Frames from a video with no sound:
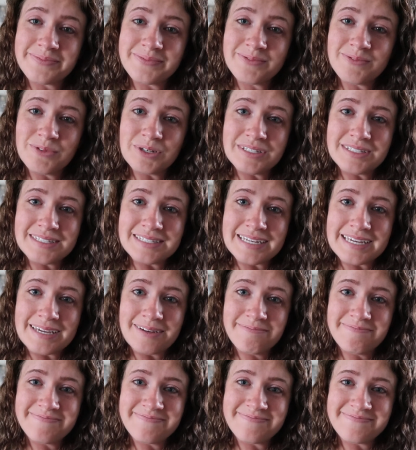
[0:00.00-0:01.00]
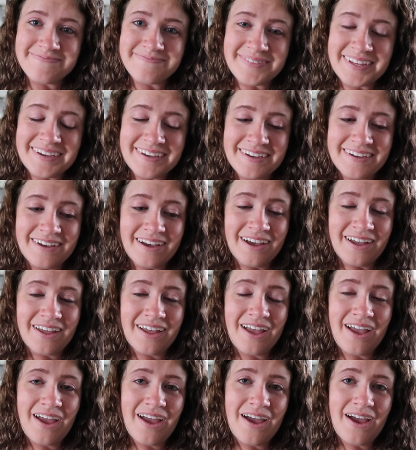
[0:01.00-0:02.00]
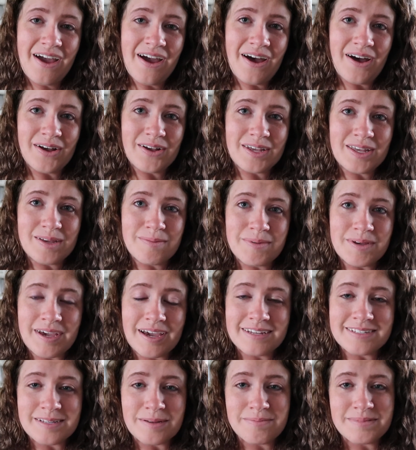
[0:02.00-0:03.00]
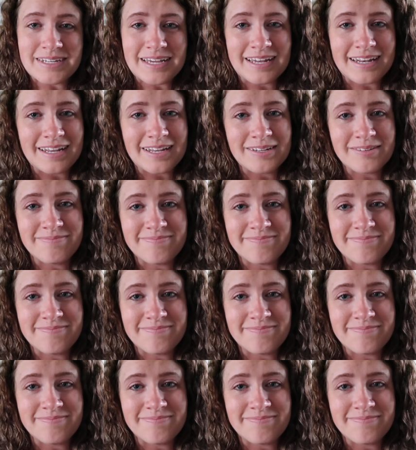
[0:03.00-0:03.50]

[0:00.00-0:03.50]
we'll see. I'll keep you guys updated.